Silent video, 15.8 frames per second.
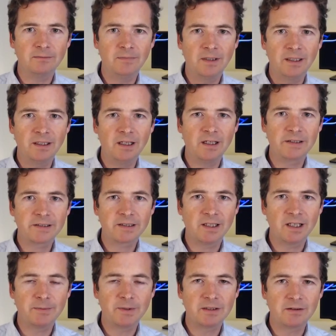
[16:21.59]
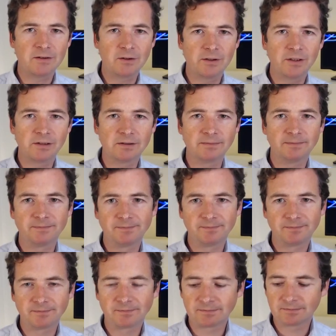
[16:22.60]
my last name is Doyle.
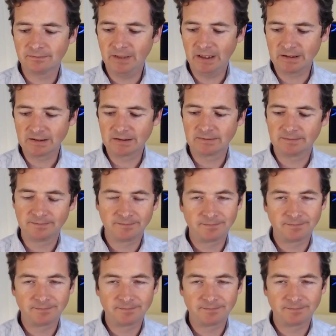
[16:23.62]
But